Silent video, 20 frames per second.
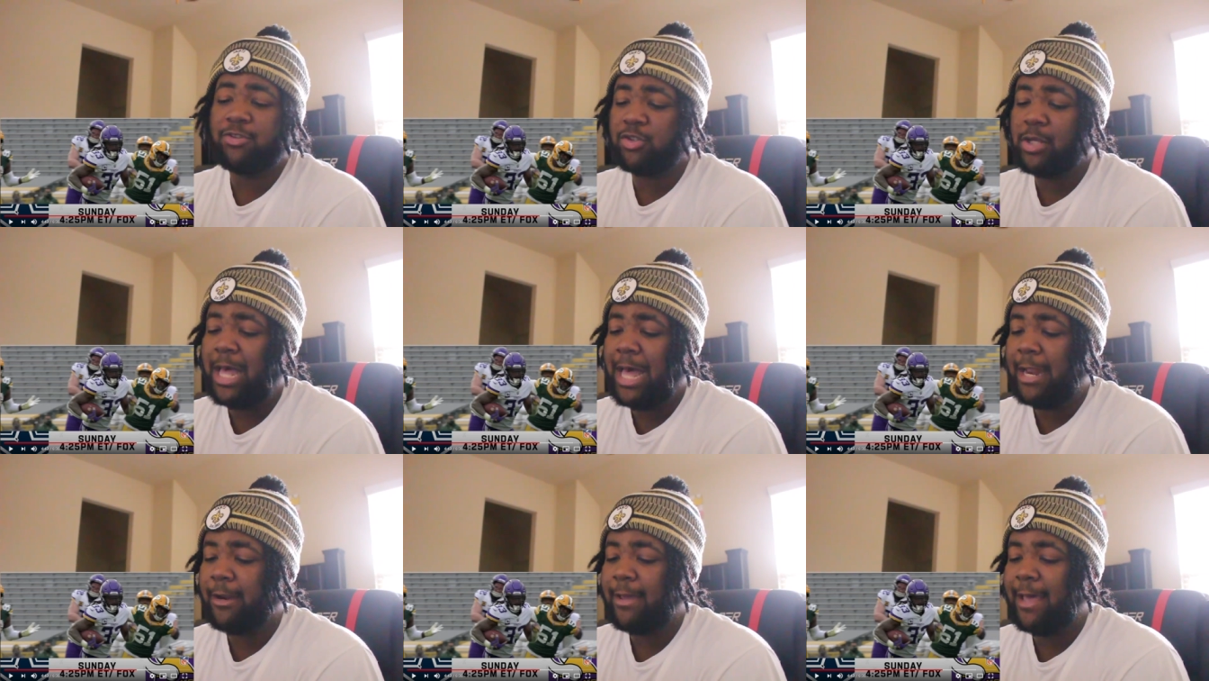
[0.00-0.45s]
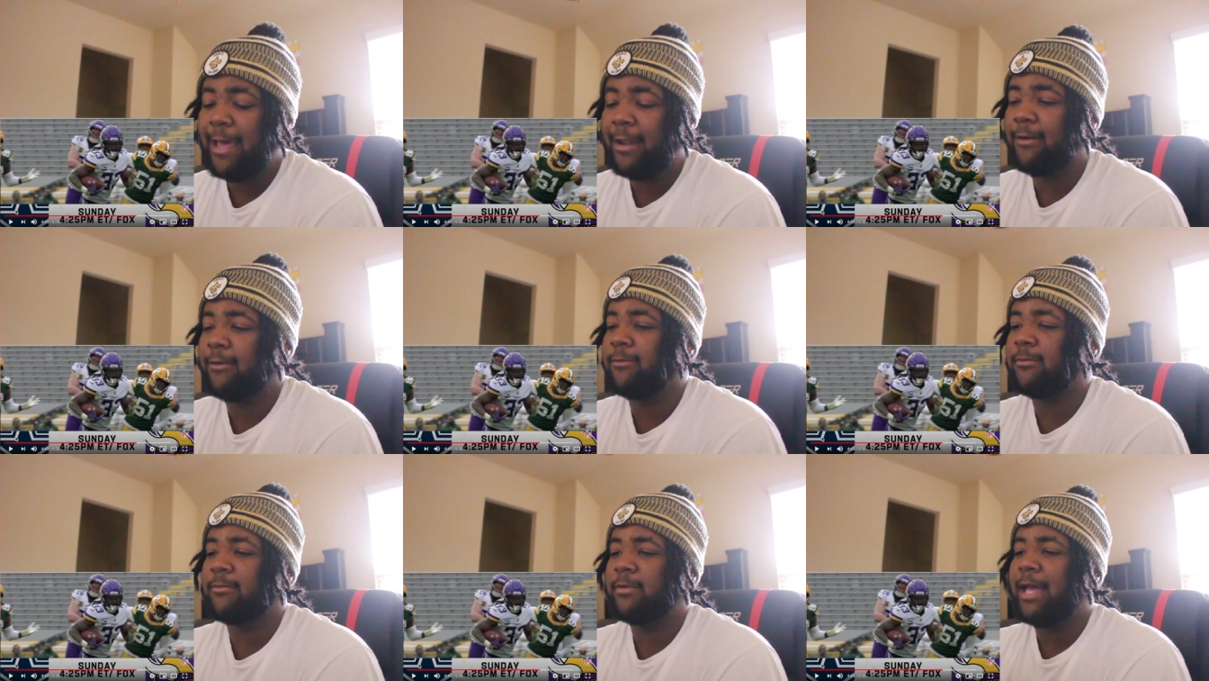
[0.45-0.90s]
so I don't I
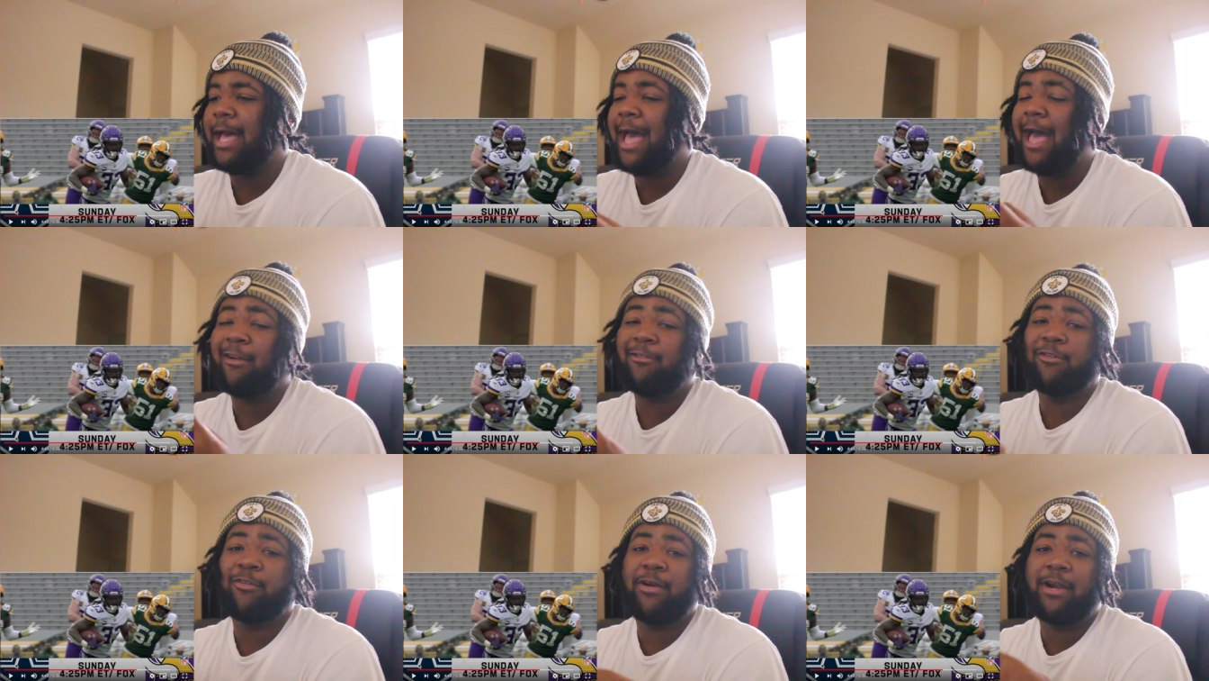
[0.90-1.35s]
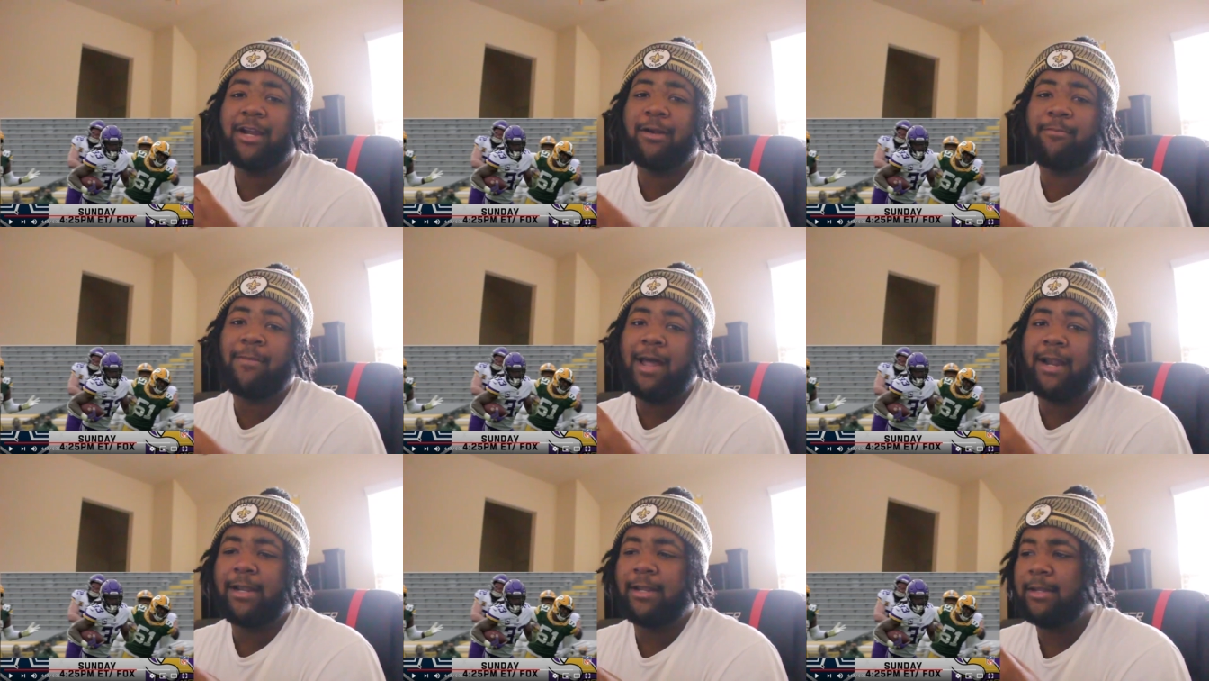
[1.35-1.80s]
don't I don't know
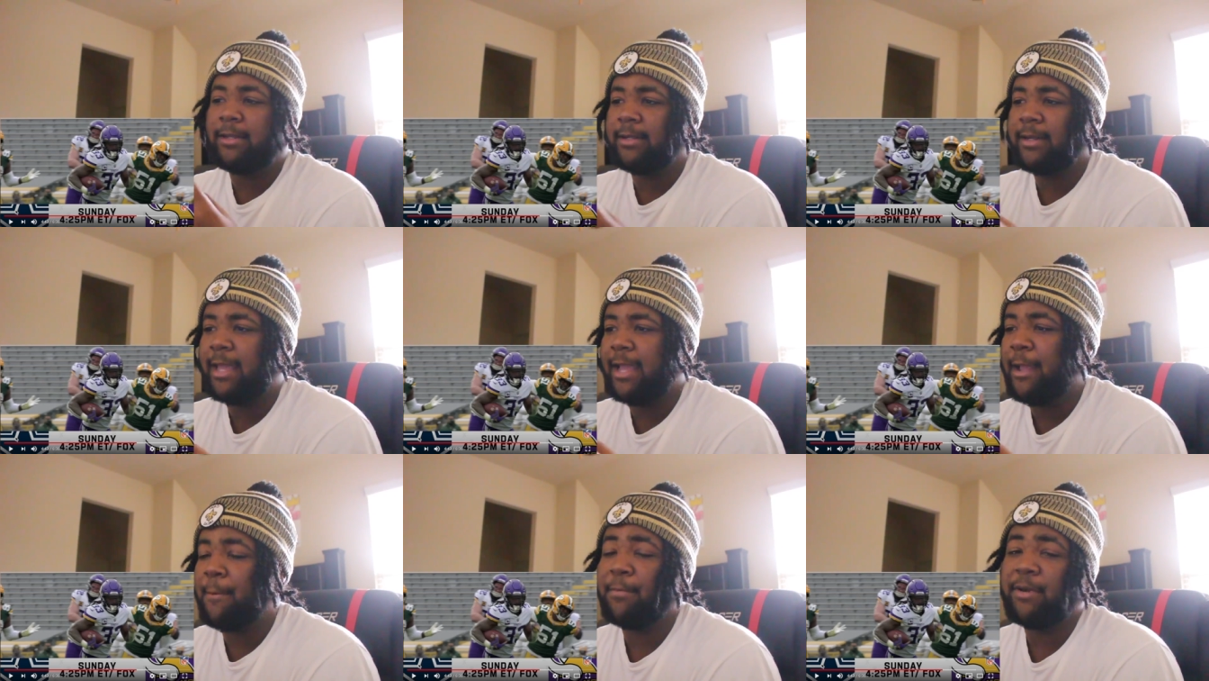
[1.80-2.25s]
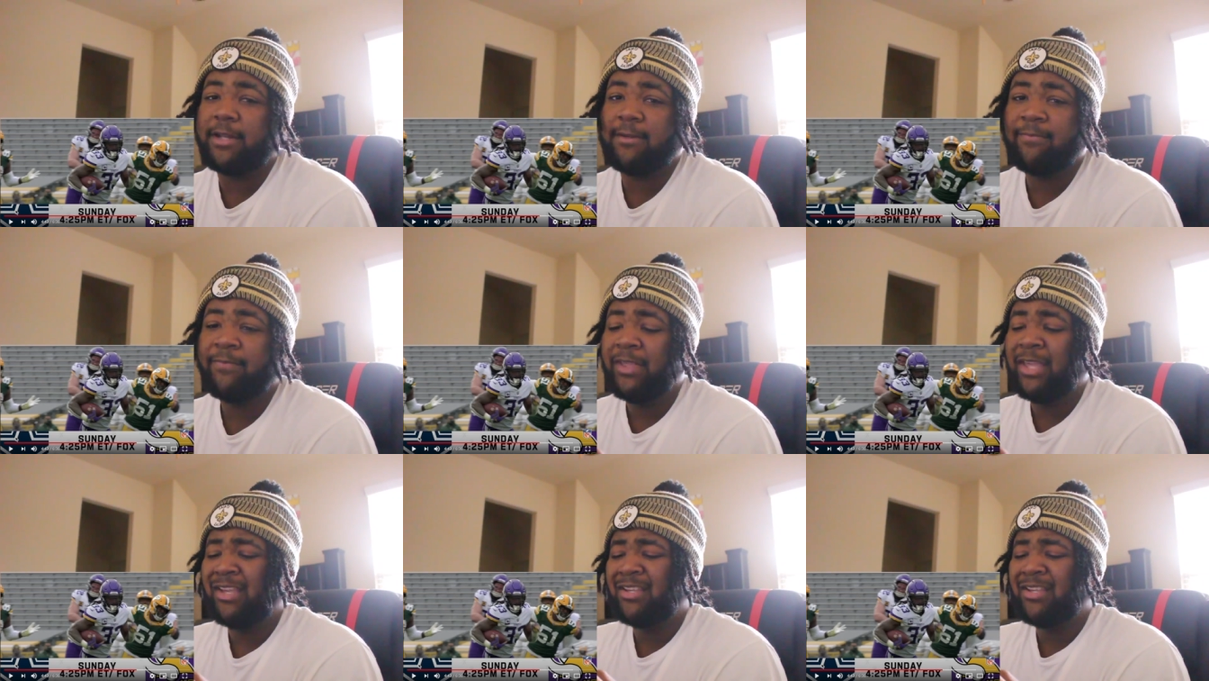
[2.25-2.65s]
everybody's name, but